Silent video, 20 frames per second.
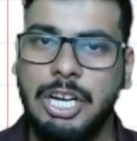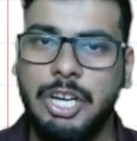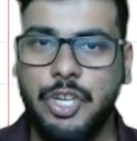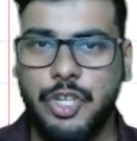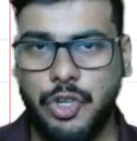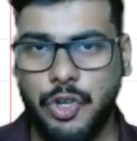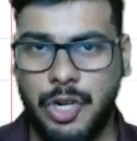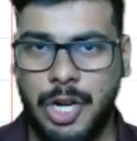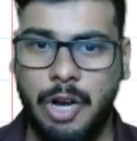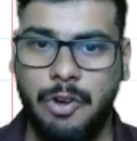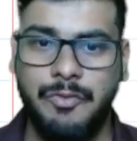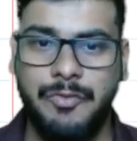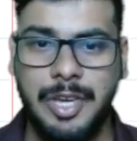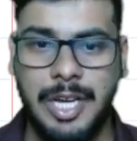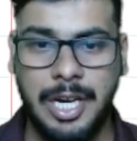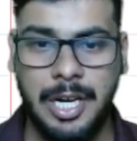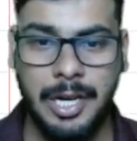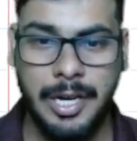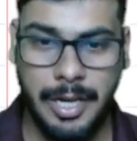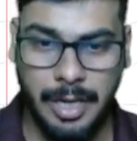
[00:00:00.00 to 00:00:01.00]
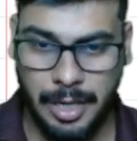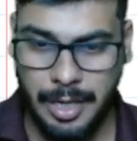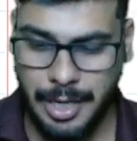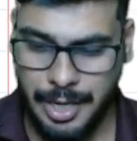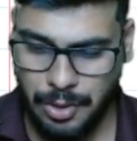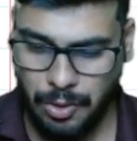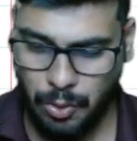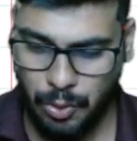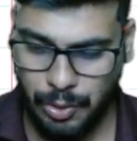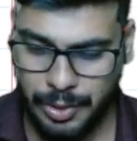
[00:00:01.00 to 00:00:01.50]
so now we clearly
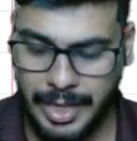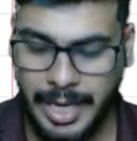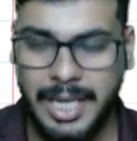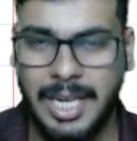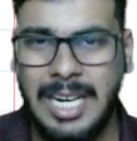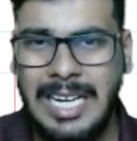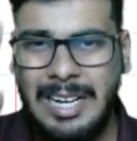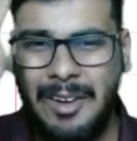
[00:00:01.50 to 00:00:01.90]
know that